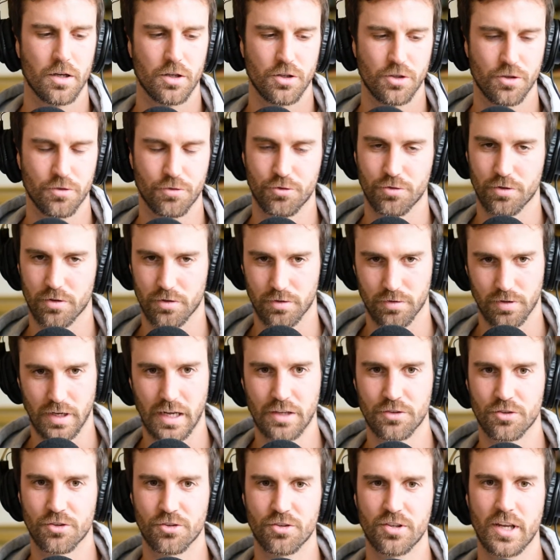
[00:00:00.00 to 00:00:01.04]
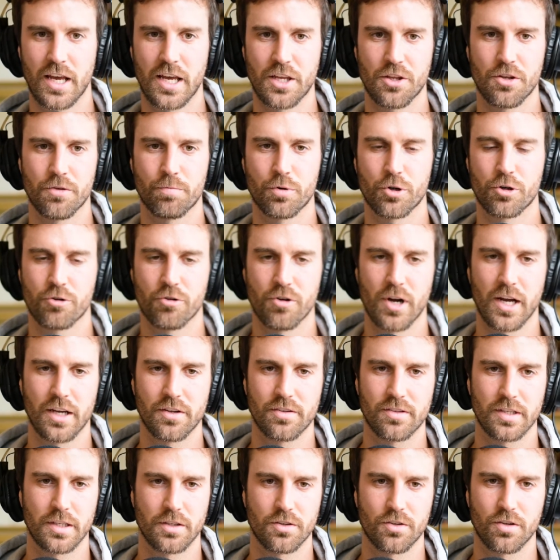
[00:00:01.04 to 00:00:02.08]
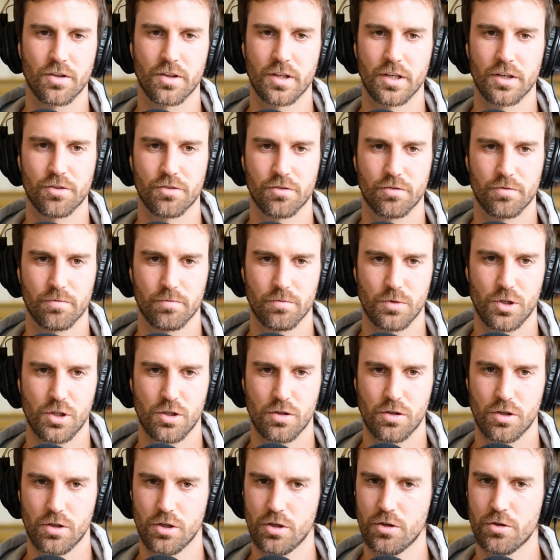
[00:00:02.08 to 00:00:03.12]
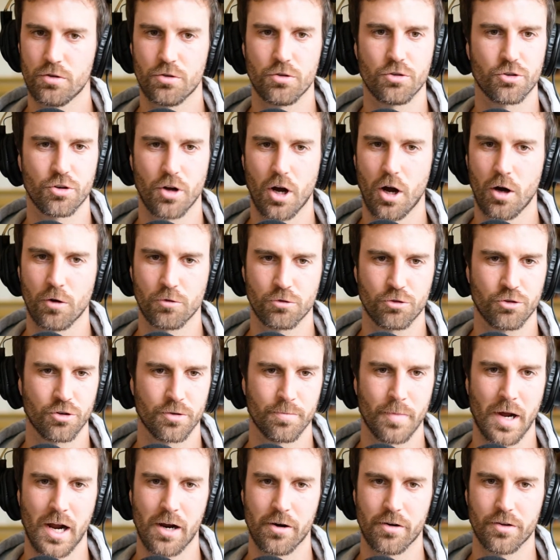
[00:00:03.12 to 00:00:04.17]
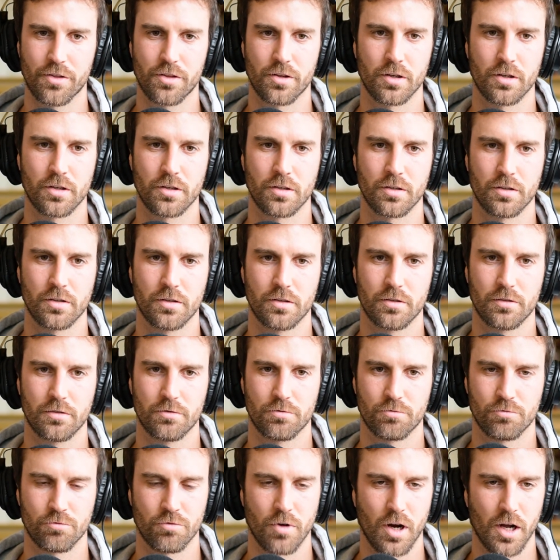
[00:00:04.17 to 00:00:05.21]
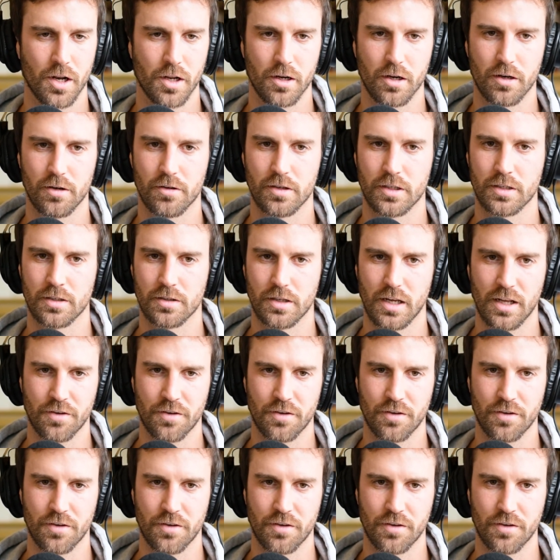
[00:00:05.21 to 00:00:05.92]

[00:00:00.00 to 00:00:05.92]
you've progressed into this huge ultra marathon runner and